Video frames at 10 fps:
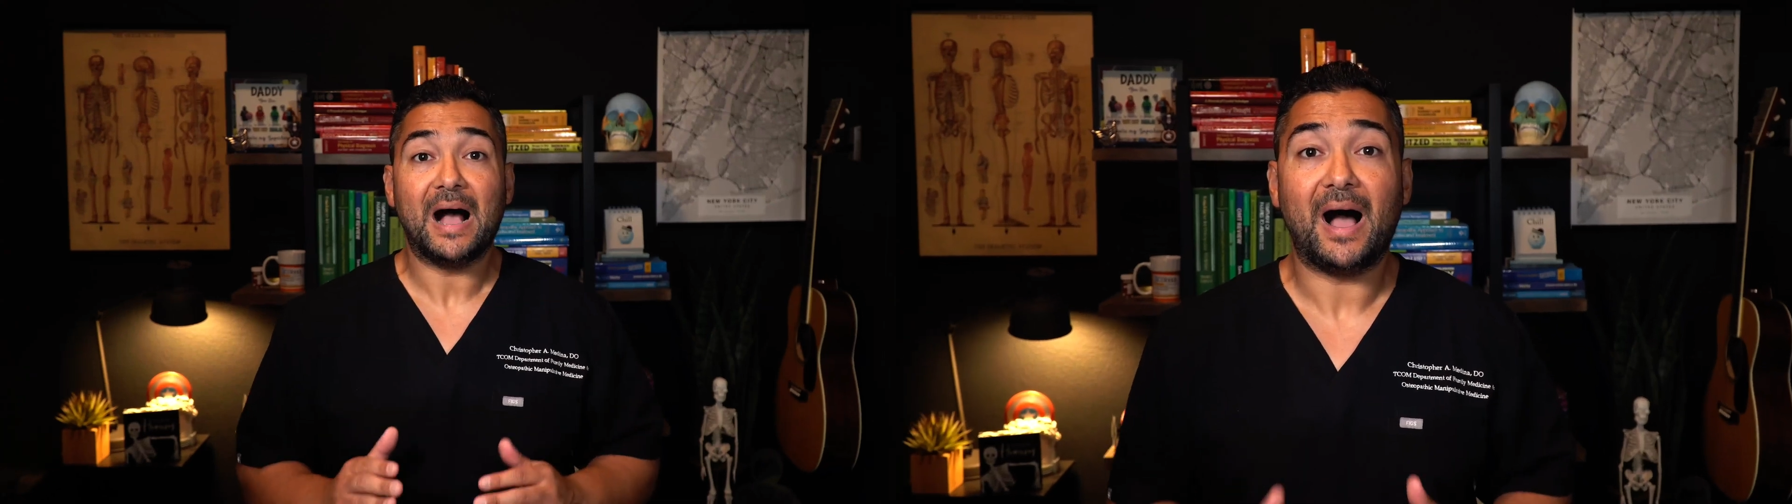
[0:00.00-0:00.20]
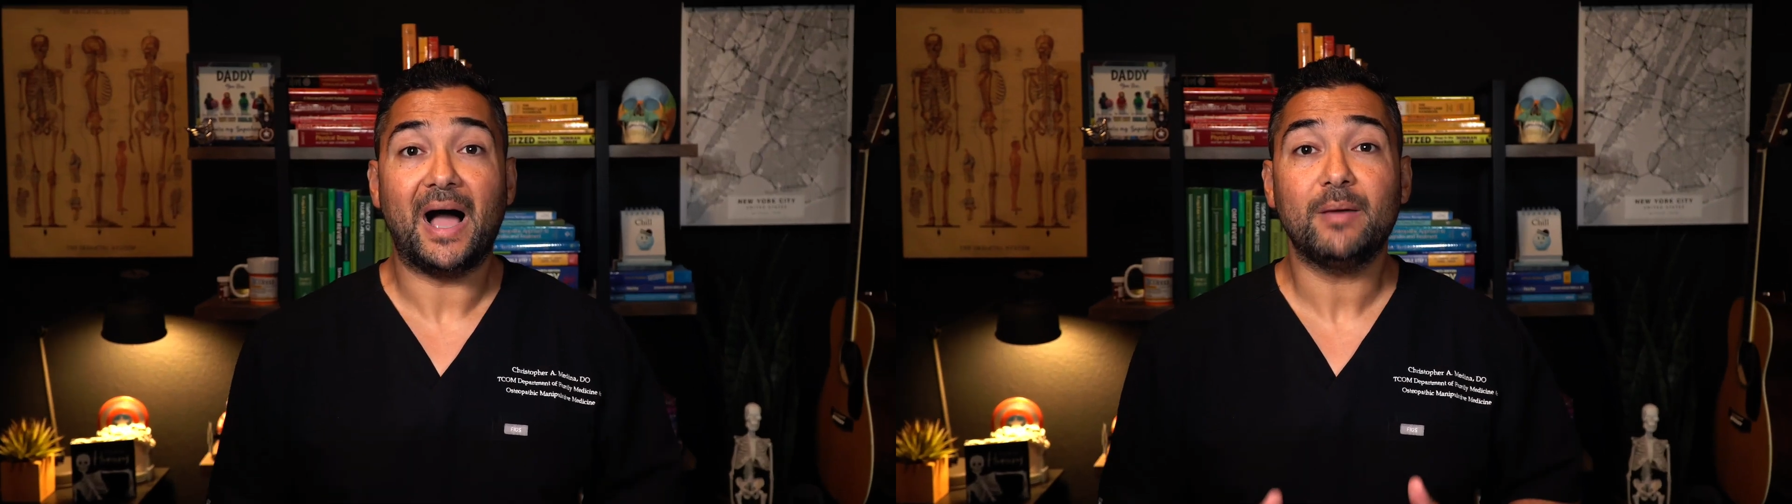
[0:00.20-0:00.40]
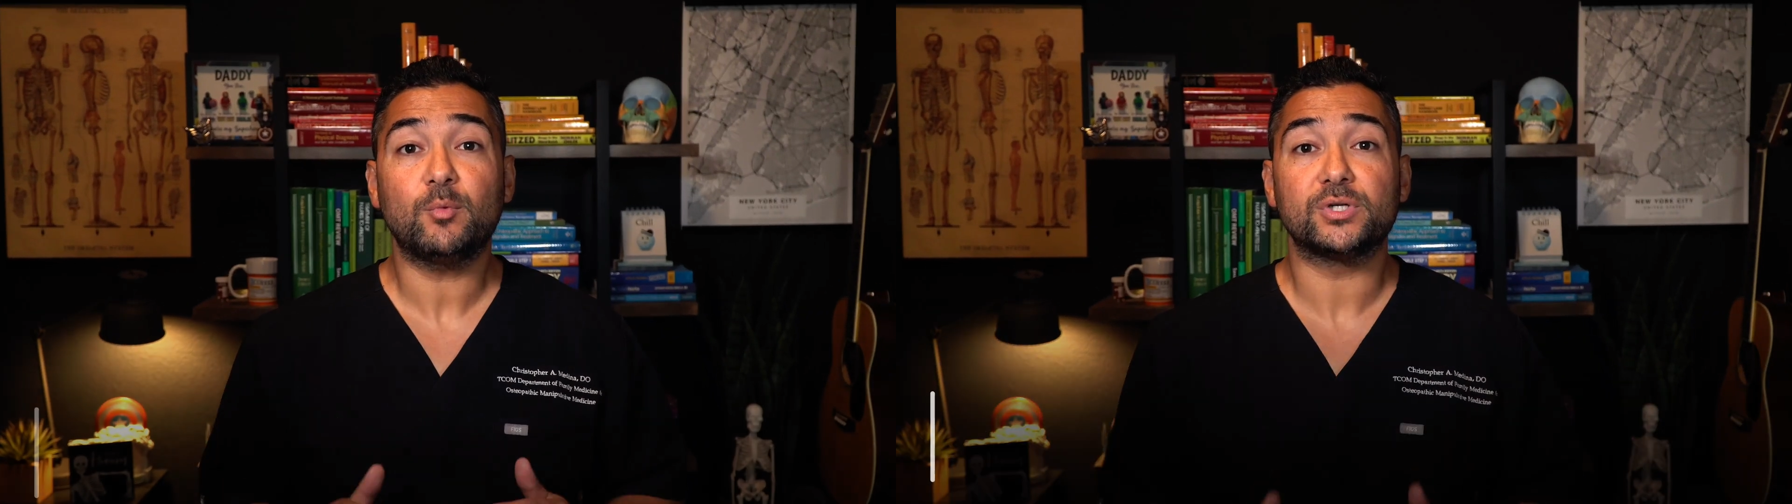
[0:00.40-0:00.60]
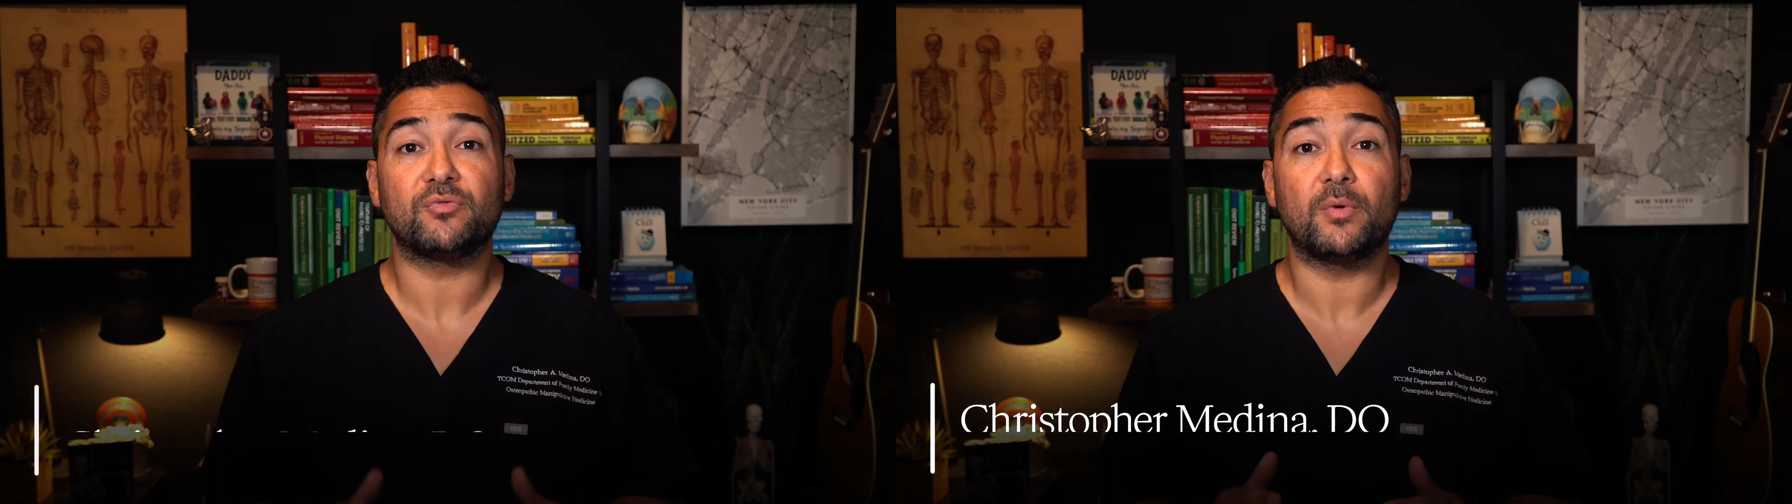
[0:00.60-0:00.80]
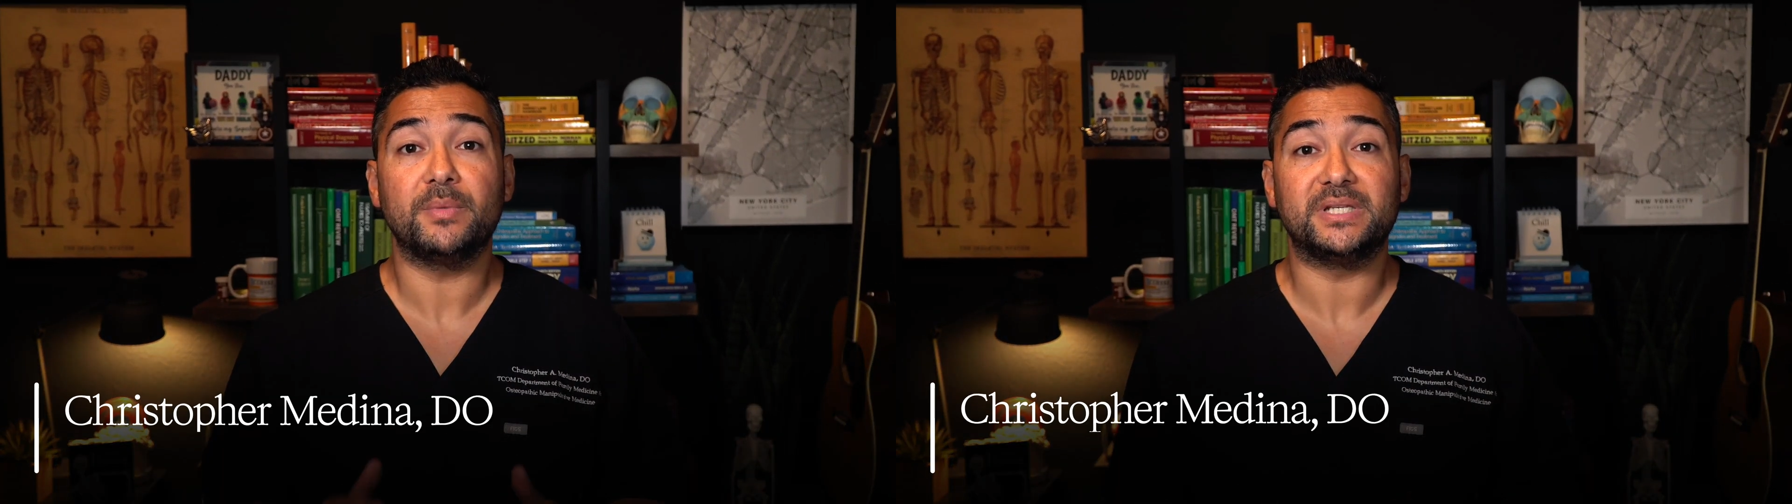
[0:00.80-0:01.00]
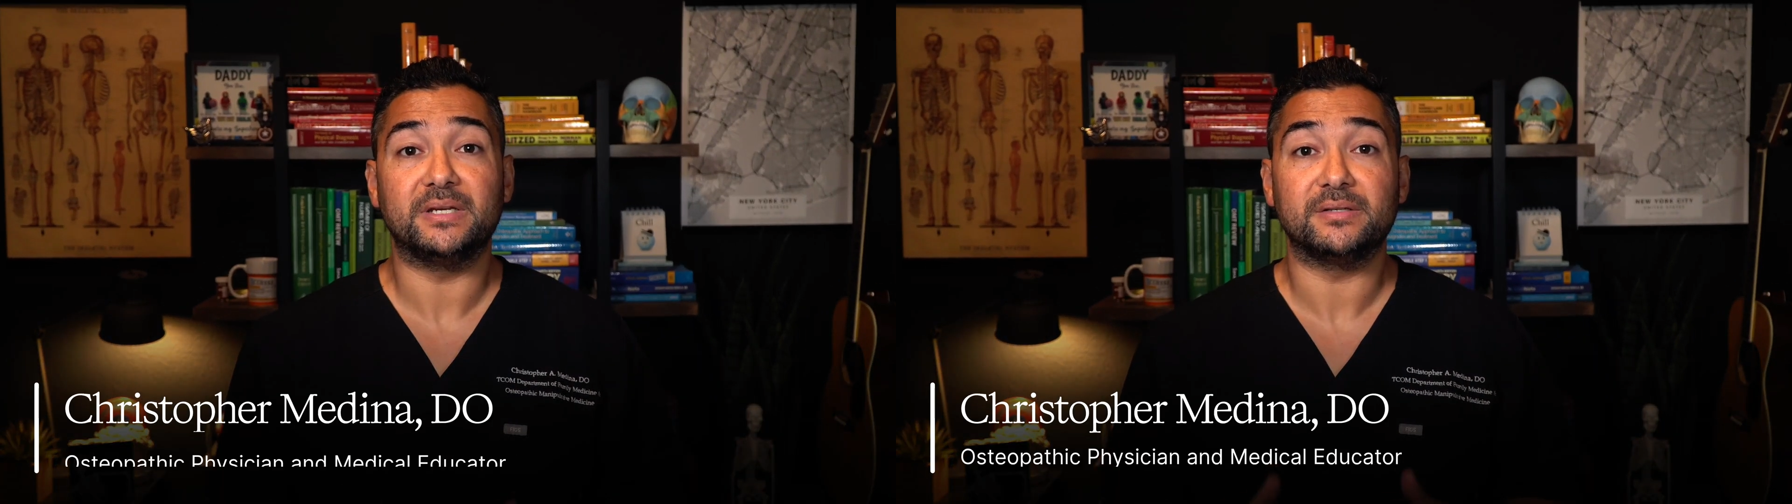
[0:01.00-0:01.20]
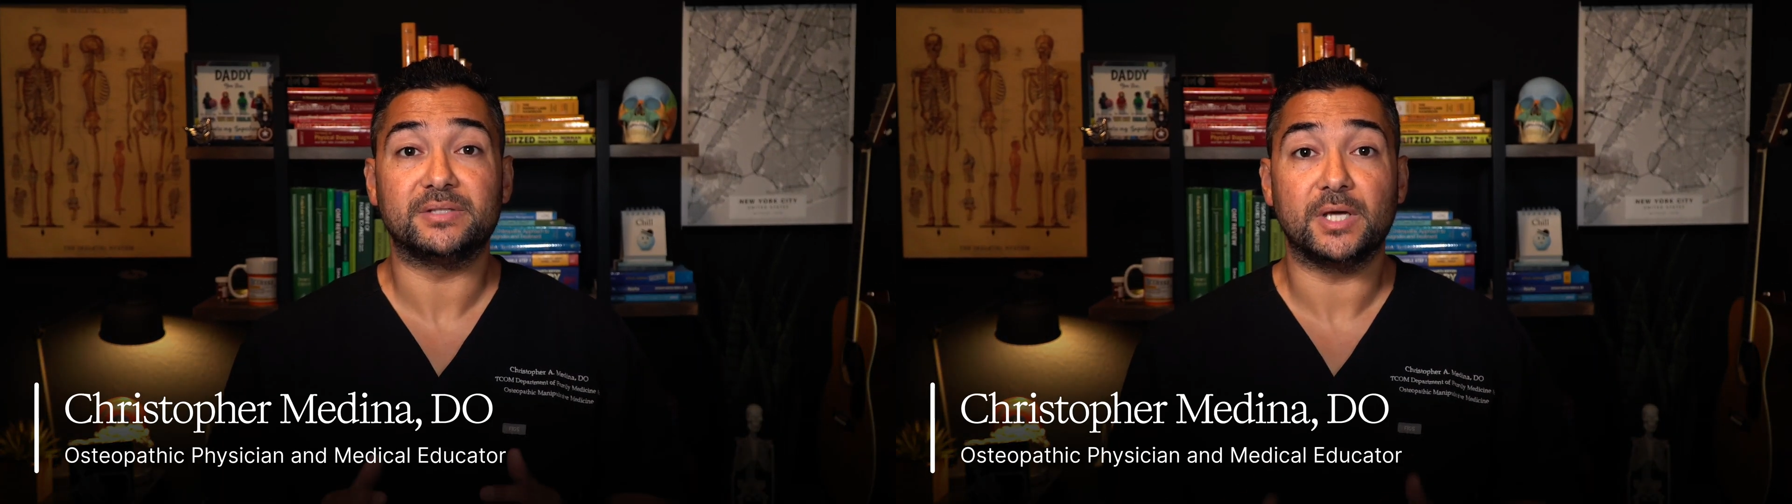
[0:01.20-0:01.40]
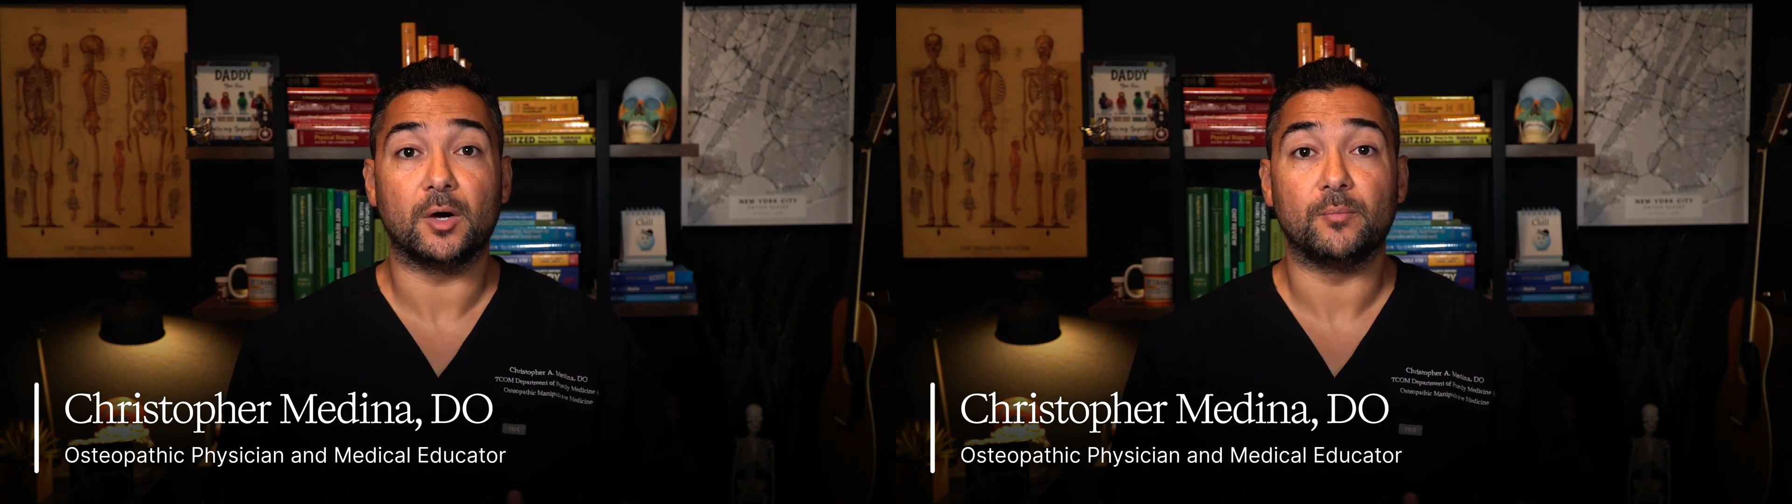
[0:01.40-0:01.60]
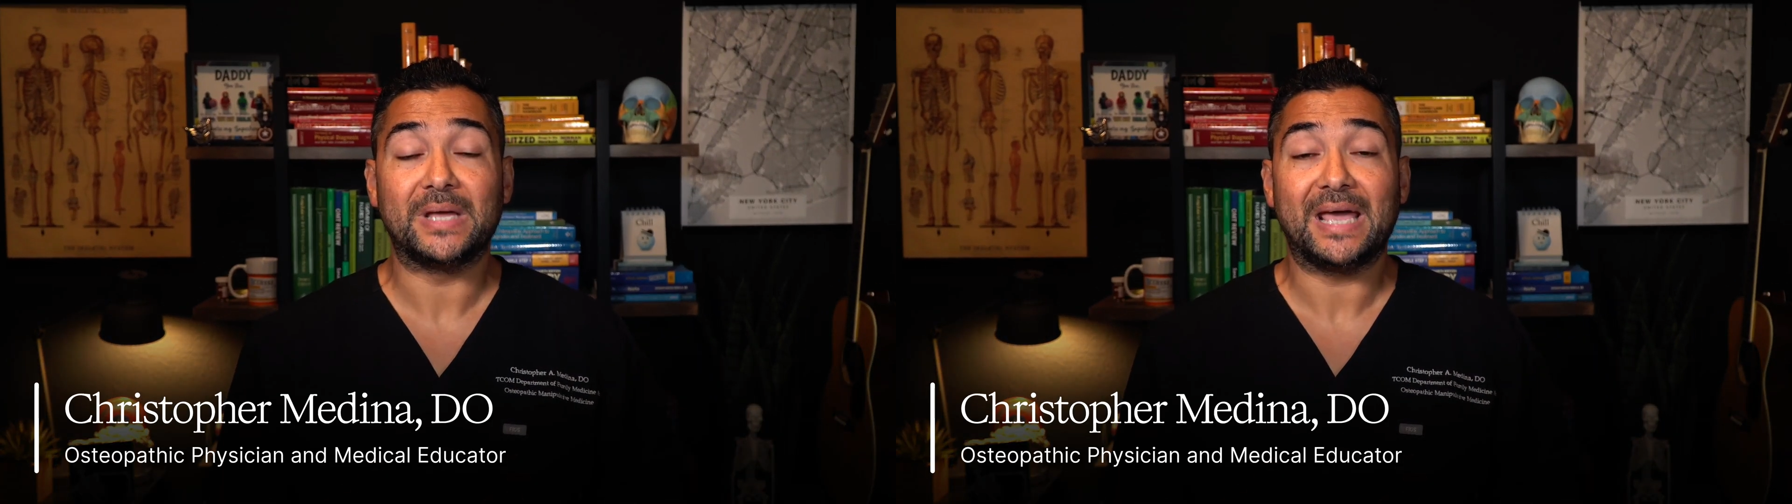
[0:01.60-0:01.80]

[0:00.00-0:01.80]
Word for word: I'm Christopher Medina DO,